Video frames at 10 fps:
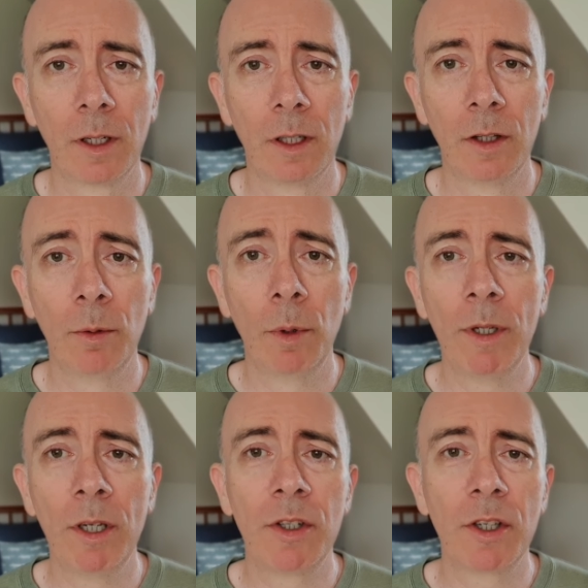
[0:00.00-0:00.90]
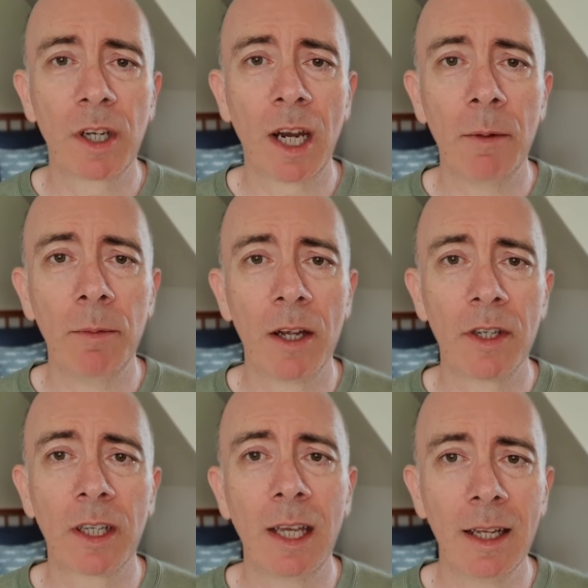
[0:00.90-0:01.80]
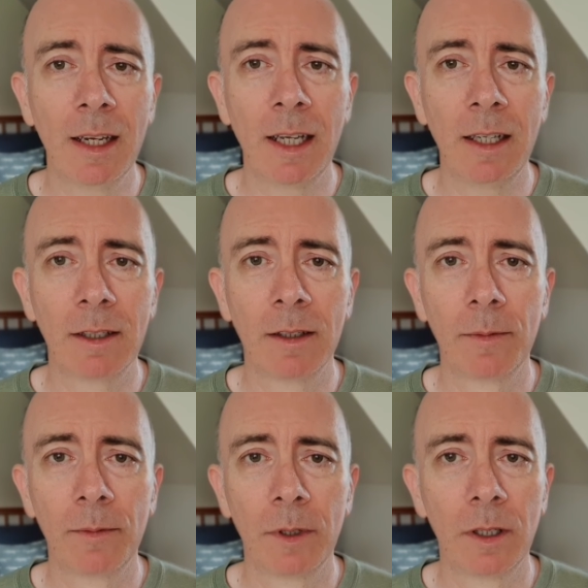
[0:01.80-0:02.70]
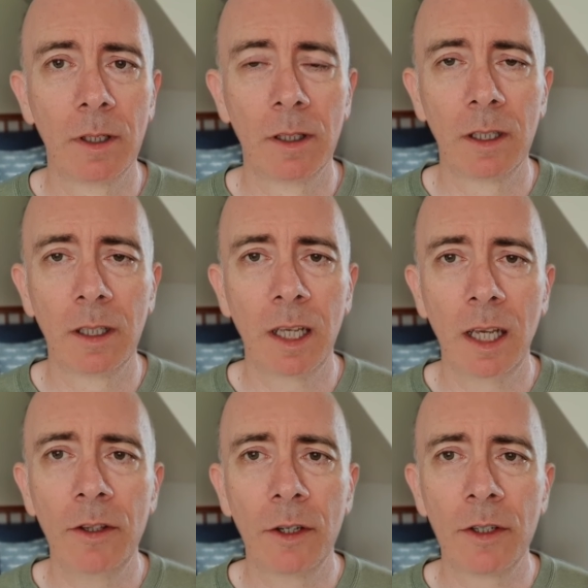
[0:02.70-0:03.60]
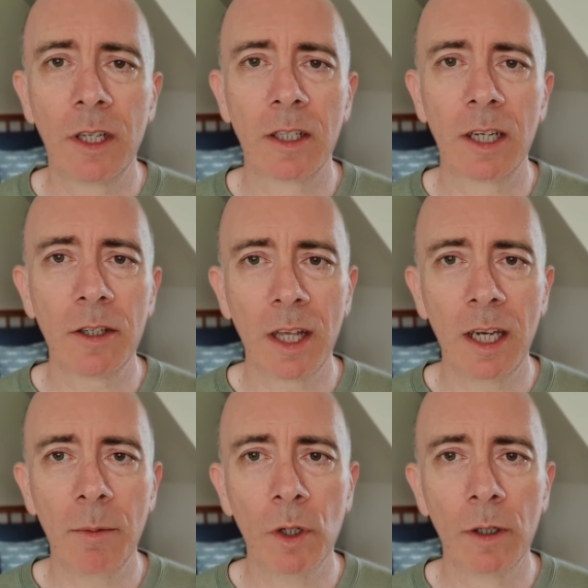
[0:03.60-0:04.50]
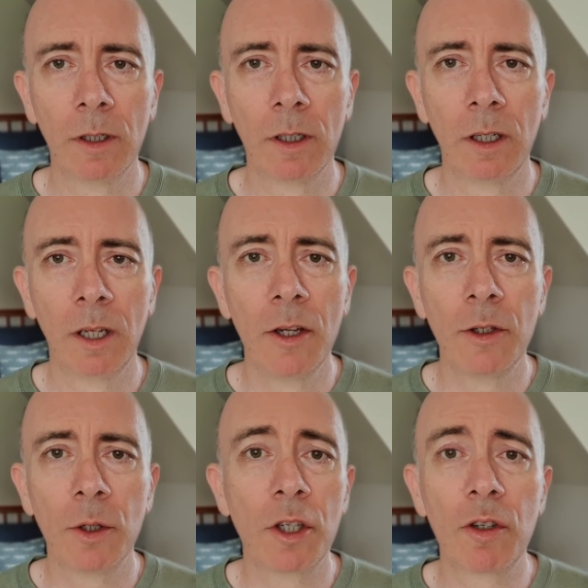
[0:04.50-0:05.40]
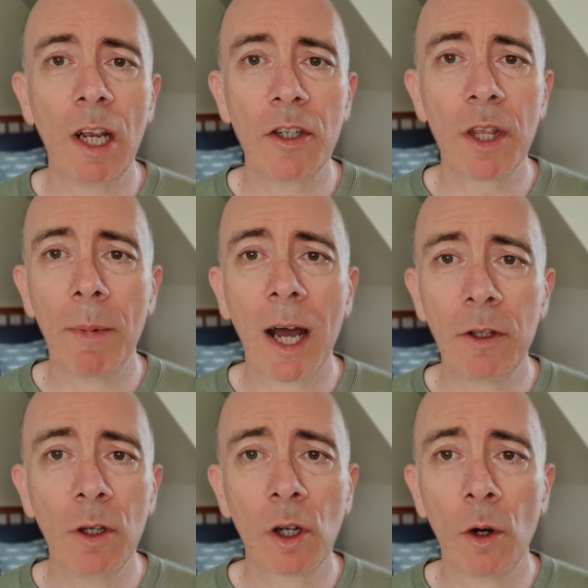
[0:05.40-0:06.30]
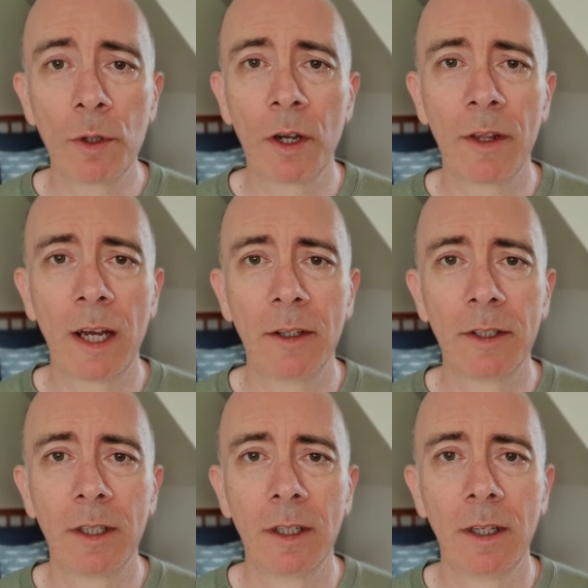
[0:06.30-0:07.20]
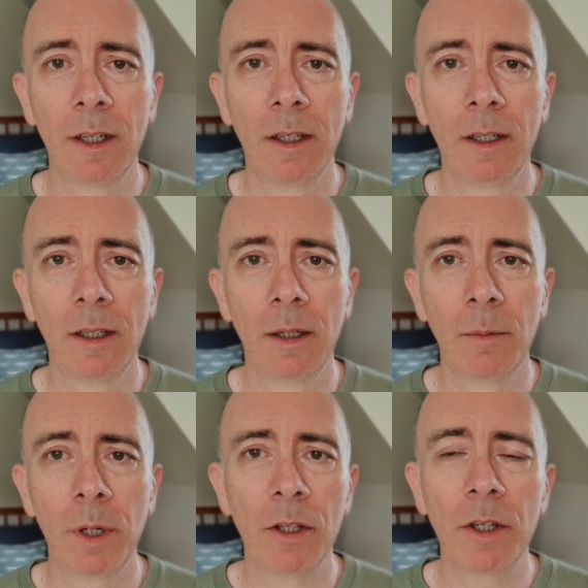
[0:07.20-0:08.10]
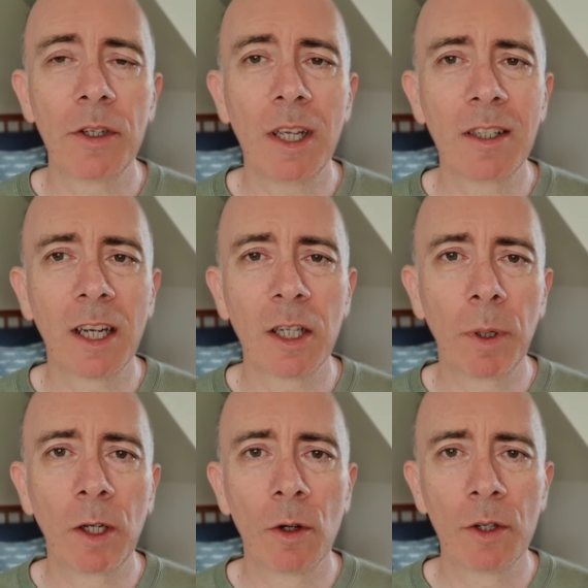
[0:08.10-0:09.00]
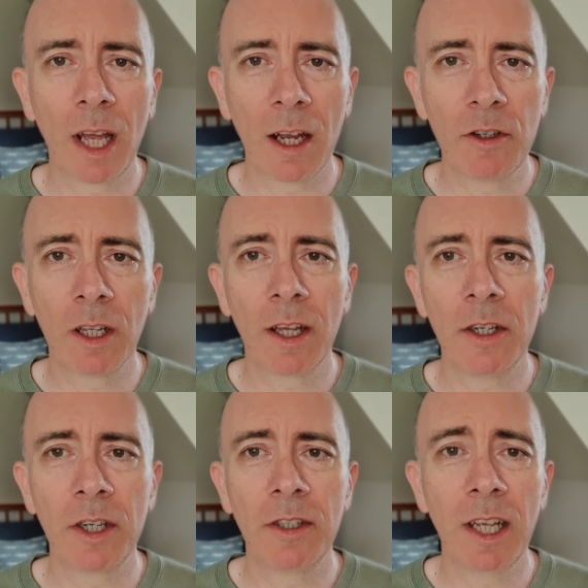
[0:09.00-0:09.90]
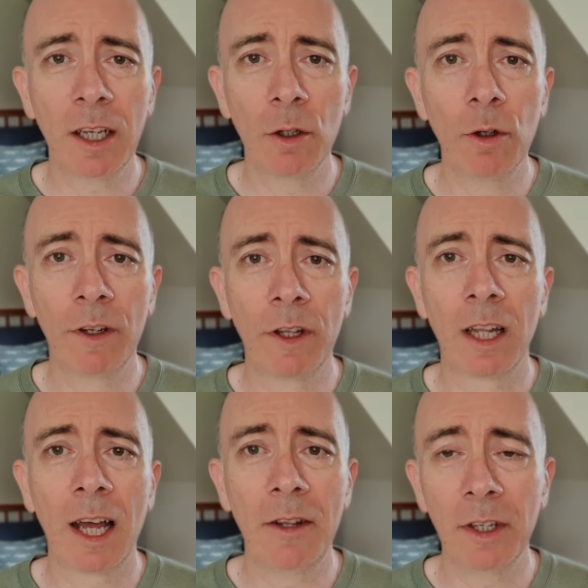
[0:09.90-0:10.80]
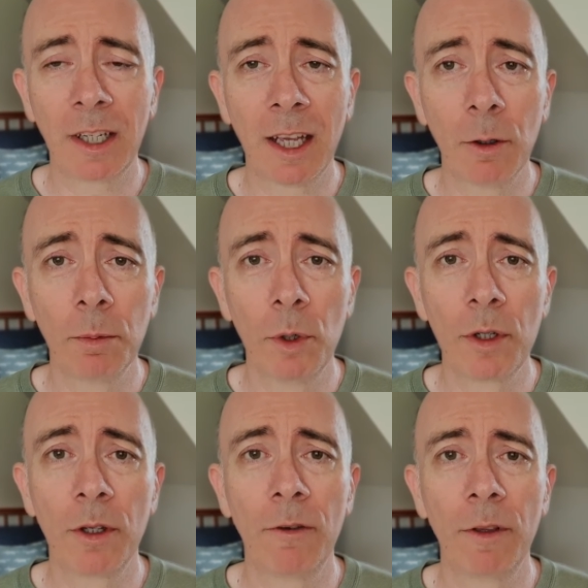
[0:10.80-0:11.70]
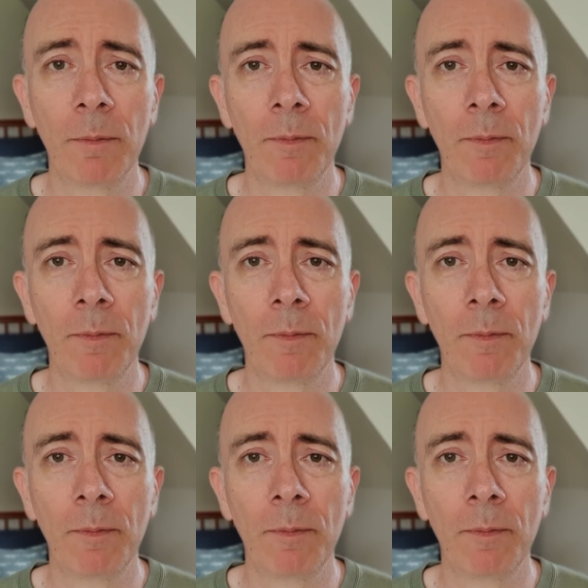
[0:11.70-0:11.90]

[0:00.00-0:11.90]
The woman is described as a Canaanite. Canaan doesn't exist anymore. So it's strange that Matthew calls her that. But it doesn't exist because the Israelites had taken over the land and killed most of them.